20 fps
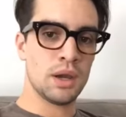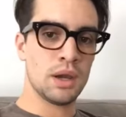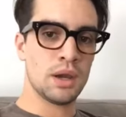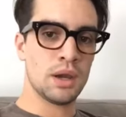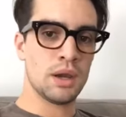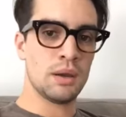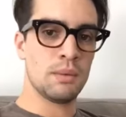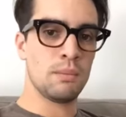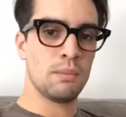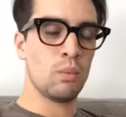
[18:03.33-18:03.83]

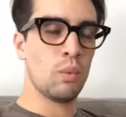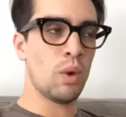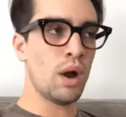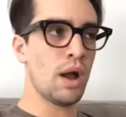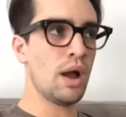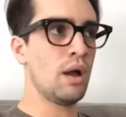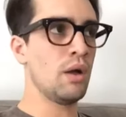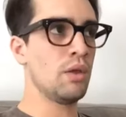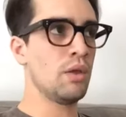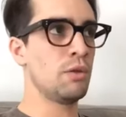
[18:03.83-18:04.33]
Um,
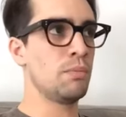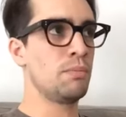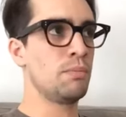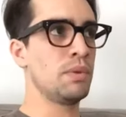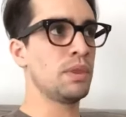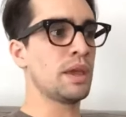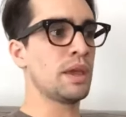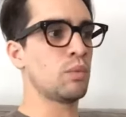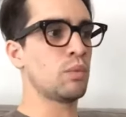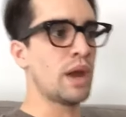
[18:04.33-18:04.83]
while the
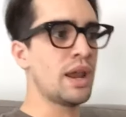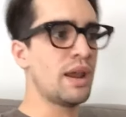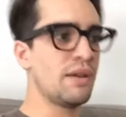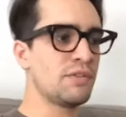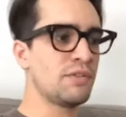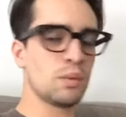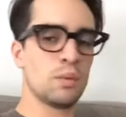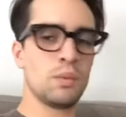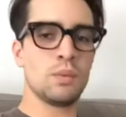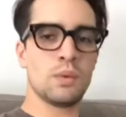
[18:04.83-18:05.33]
like right
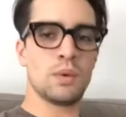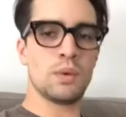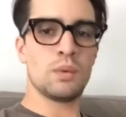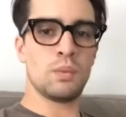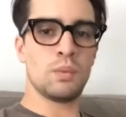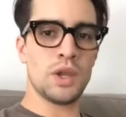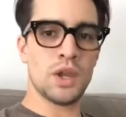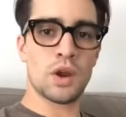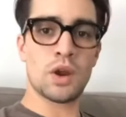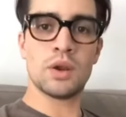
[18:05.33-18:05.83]
after
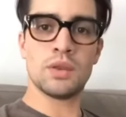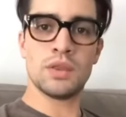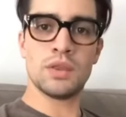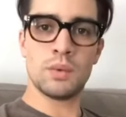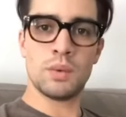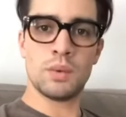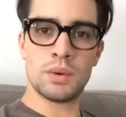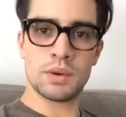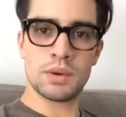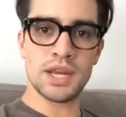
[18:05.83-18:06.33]
we heard that
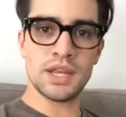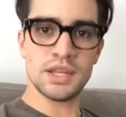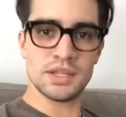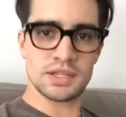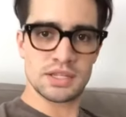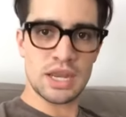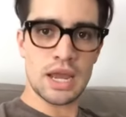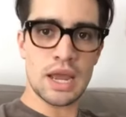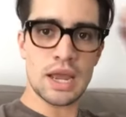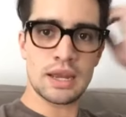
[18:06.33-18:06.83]
we were getting
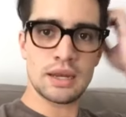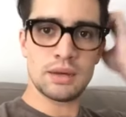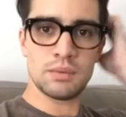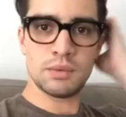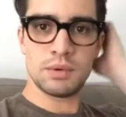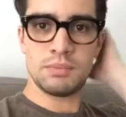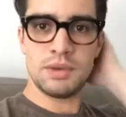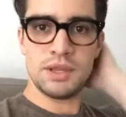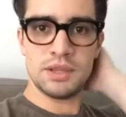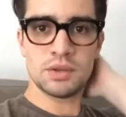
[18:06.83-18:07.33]
signed,
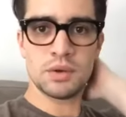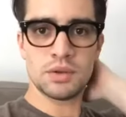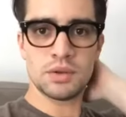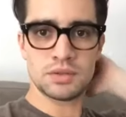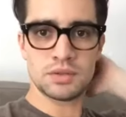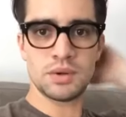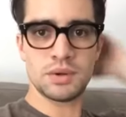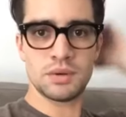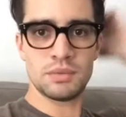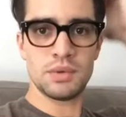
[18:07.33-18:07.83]
when Pete told
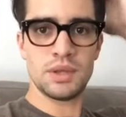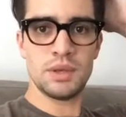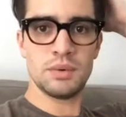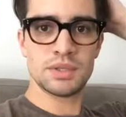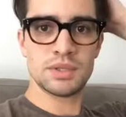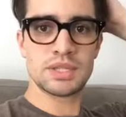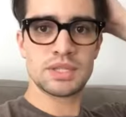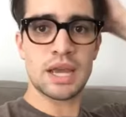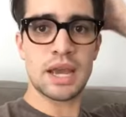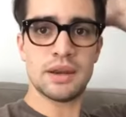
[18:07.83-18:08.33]
us we, he
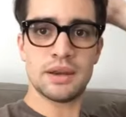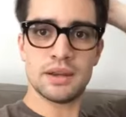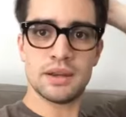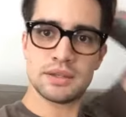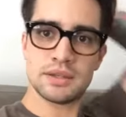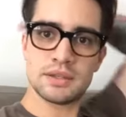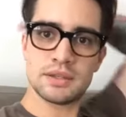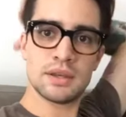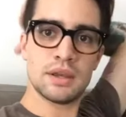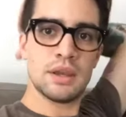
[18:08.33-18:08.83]
would sign
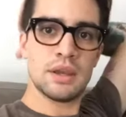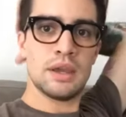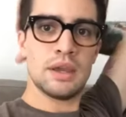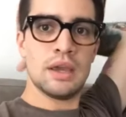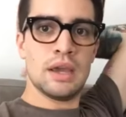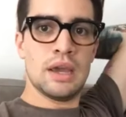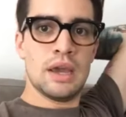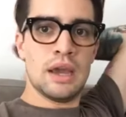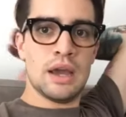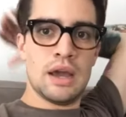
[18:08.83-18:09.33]
us,
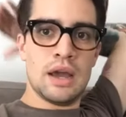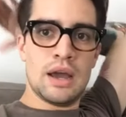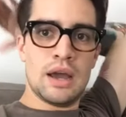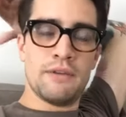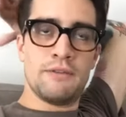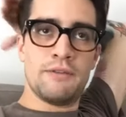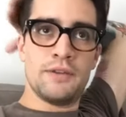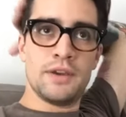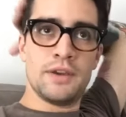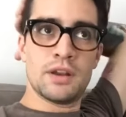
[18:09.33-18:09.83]

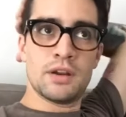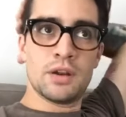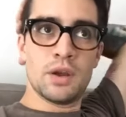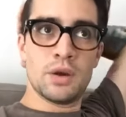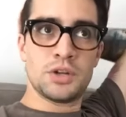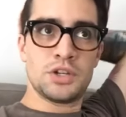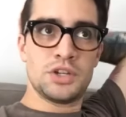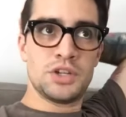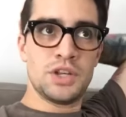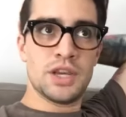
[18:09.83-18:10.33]
I figured,
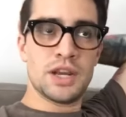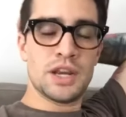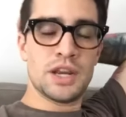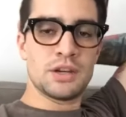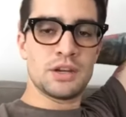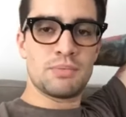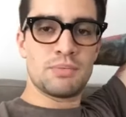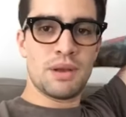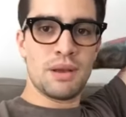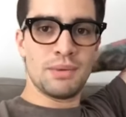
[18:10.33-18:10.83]
oh shit, I
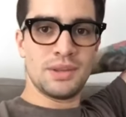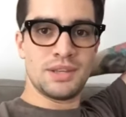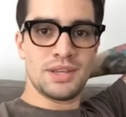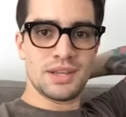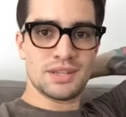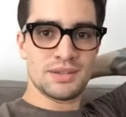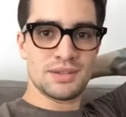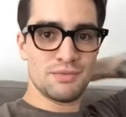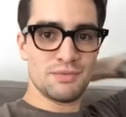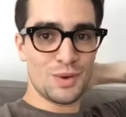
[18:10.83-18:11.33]
should probably
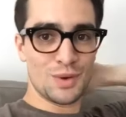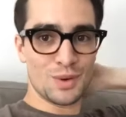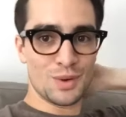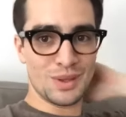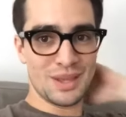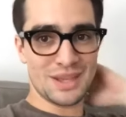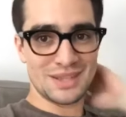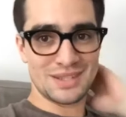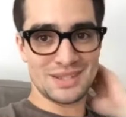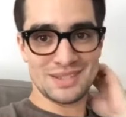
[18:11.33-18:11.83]
take some
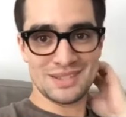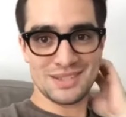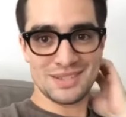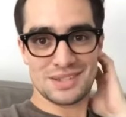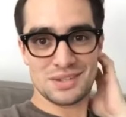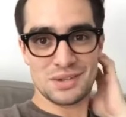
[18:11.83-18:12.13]
vocal lessons.